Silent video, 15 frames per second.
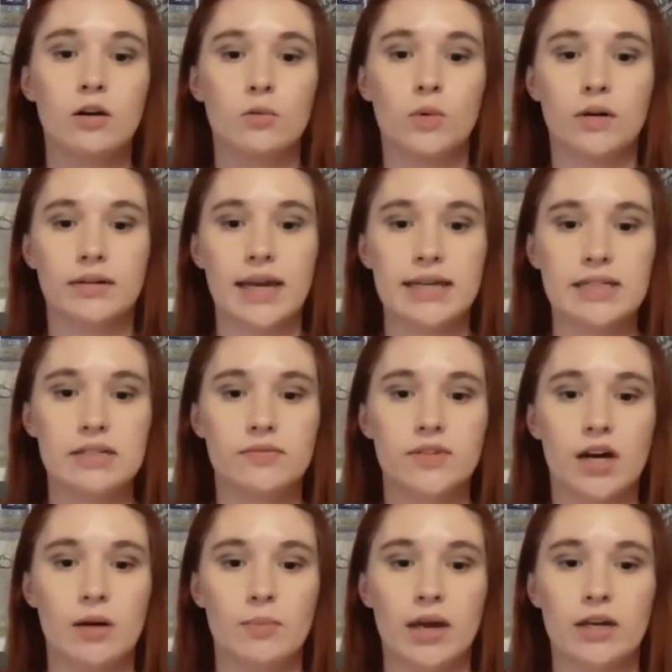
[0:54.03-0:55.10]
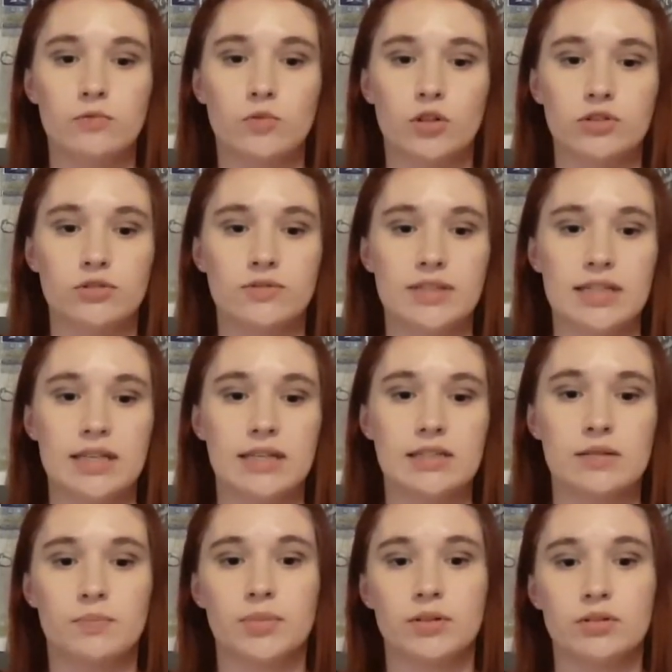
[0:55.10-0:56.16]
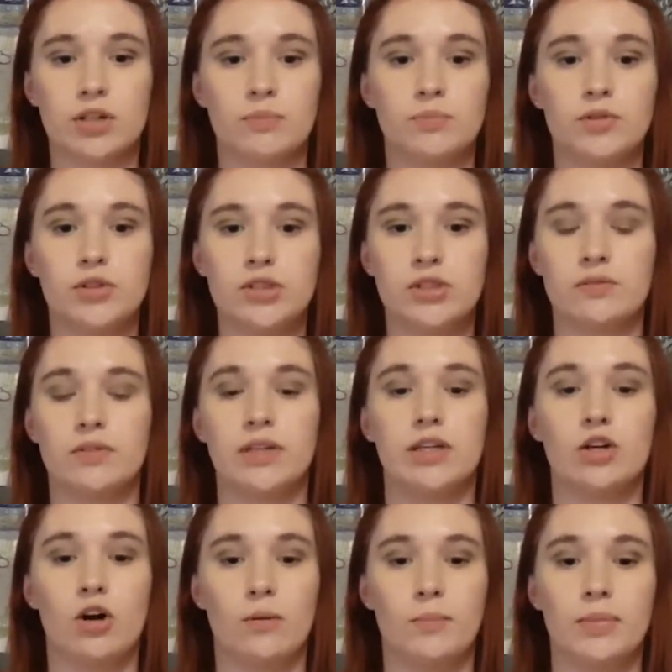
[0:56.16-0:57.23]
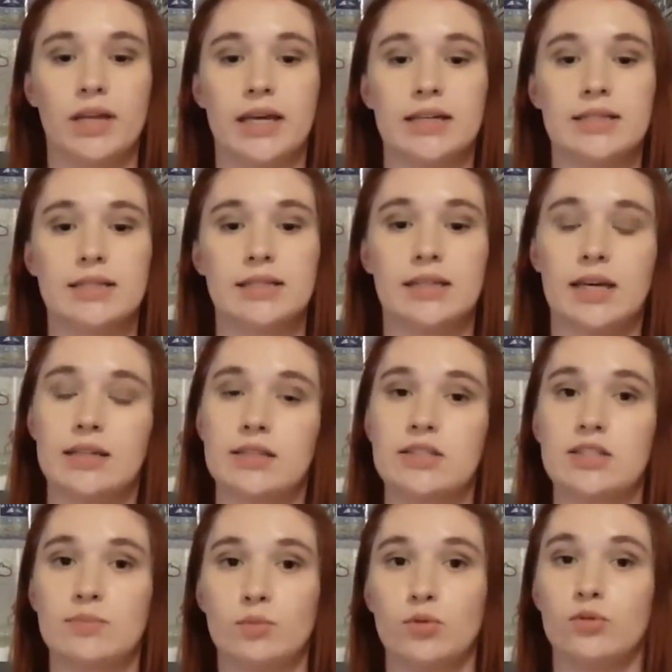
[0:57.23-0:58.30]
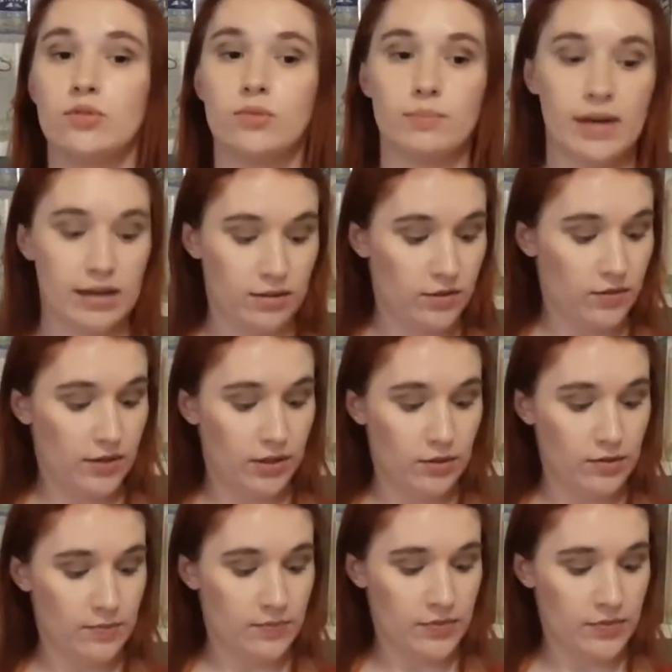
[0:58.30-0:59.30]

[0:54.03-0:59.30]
while native gum and wattle seed build a beautifully complex yet smooth mouthfeel.